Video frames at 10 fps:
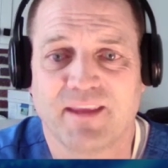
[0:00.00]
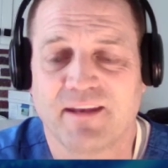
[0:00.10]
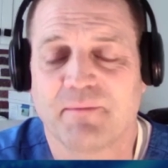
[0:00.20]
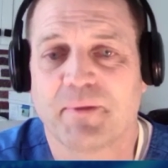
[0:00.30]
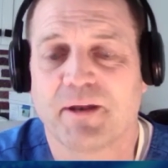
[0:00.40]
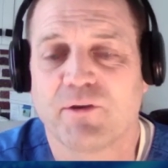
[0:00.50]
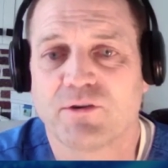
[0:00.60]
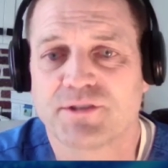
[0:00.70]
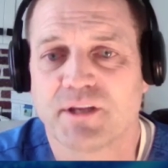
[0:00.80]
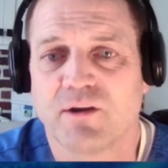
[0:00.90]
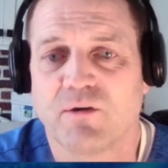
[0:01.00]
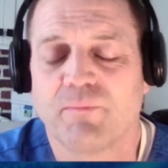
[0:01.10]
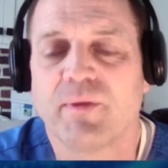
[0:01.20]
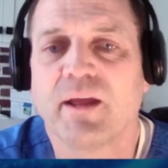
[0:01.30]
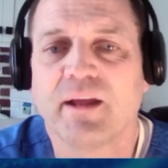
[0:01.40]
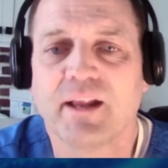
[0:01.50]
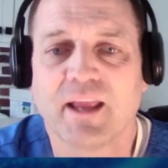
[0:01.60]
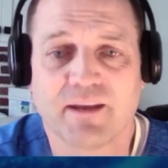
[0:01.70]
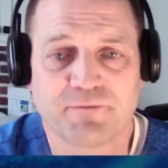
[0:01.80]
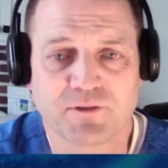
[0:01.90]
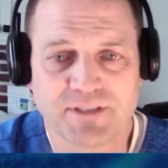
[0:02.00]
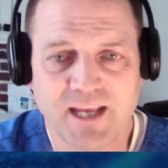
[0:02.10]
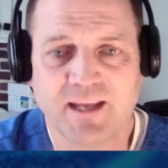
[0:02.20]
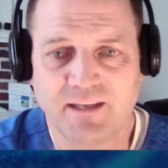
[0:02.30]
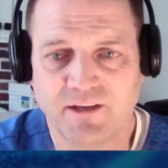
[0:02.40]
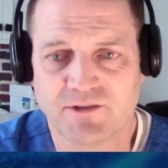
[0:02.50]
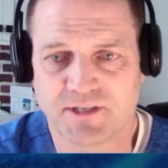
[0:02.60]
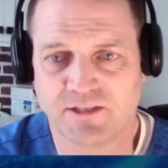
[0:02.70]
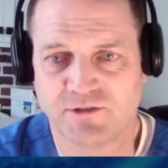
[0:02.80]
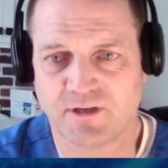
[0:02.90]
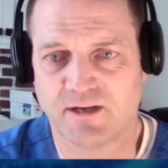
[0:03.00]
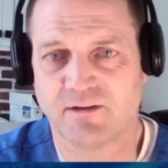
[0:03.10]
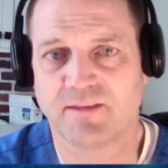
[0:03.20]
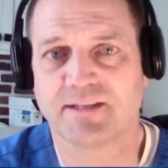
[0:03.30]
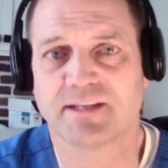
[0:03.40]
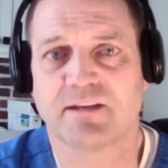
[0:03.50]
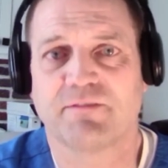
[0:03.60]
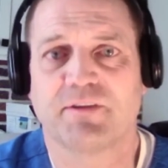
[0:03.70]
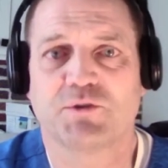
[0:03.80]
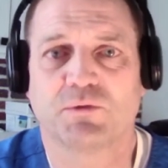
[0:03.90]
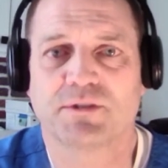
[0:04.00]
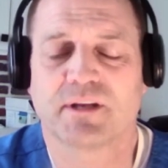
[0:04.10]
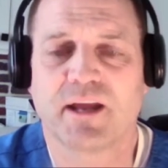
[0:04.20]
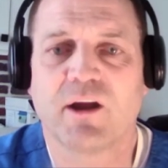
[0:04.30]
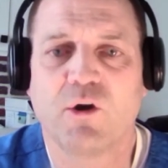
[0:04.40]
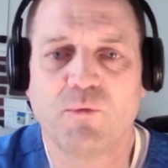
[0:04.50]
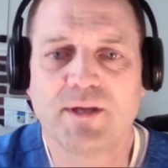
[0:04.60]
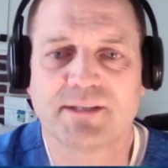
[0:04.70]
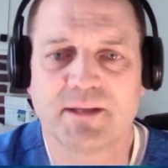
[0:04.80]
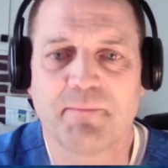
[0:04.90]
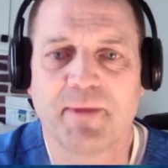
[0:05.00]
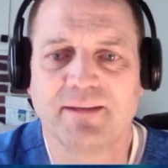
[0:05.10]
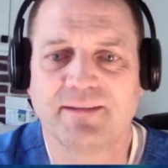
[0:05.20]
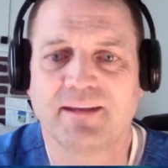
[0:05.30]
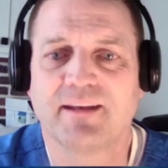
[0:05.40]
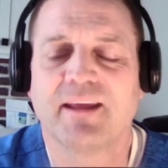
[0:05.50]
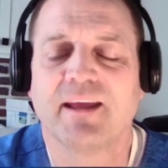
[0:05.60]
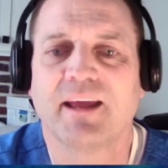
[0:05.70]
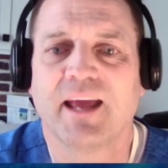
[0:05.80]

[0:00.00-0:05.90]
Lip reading: and they end up in a nursing home. And for 10 years, I took care of these individuals, and I always lamented